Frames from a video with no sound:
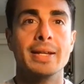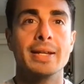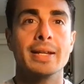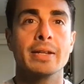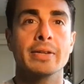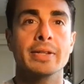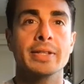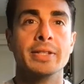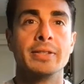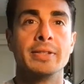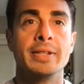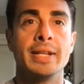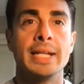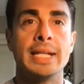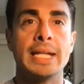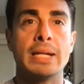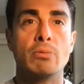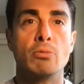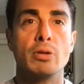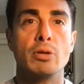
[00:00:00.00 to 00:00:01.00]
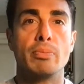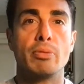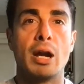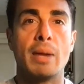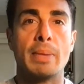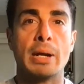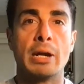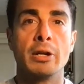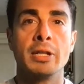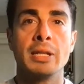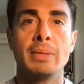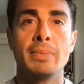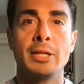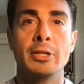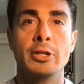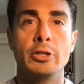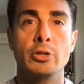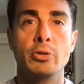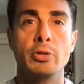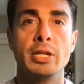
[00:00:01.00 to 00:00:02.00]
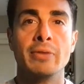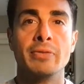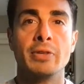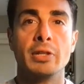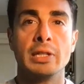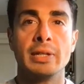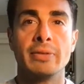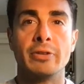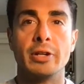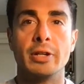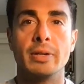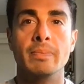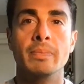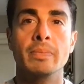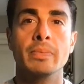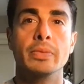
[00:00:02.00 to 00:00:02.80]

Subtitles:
In this state, it would primarily be the duty of the liver